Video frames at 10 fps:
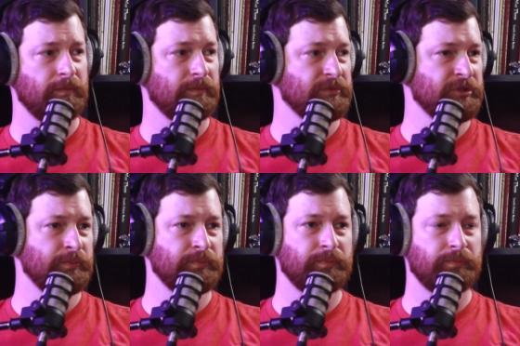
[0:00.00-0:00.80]

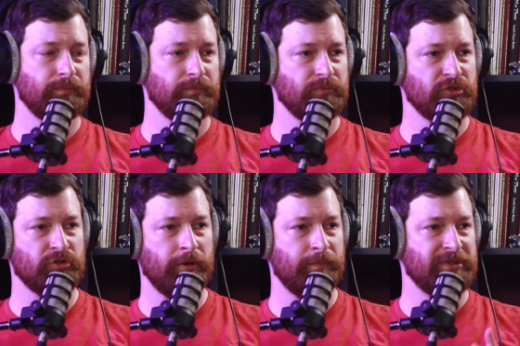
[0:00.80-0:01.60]
some
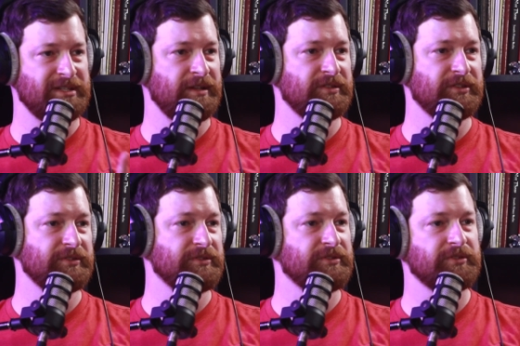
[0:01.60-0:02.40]
strip
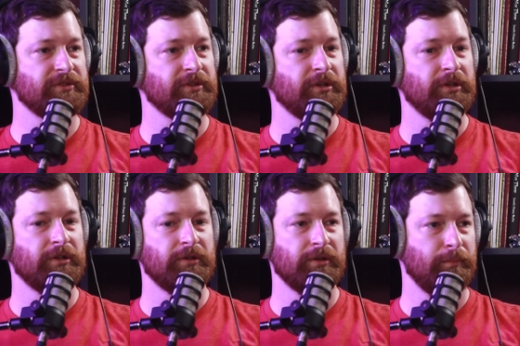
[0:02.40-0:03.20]
teases,
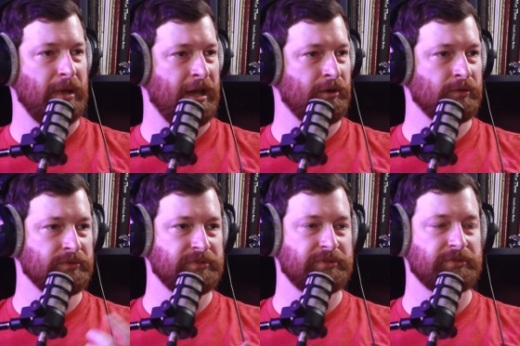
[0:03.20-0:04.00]

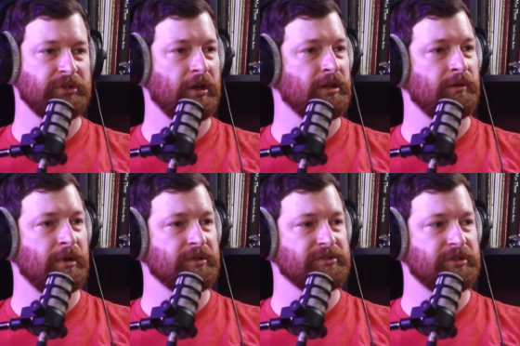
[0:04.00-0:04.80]
panels talking
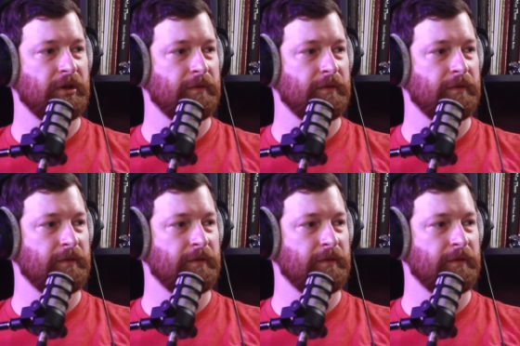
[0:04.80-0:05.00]
about stuff.